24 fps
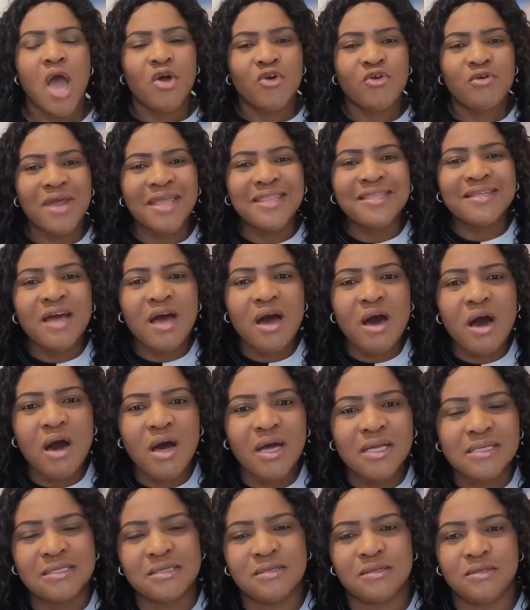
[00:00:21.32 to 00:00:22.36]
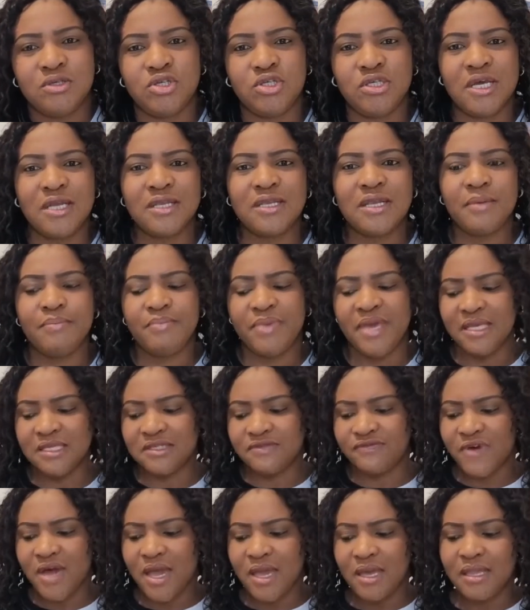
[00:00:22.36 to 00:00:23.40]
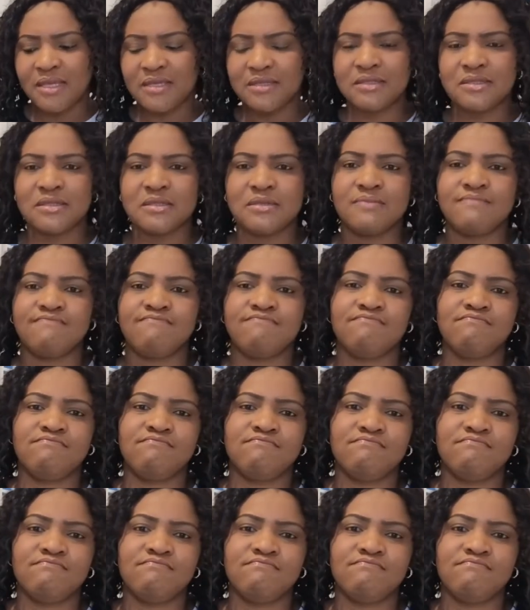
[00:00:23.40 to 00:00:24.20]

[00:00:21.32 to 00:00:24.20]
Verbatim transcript: Red card to gender-based violence.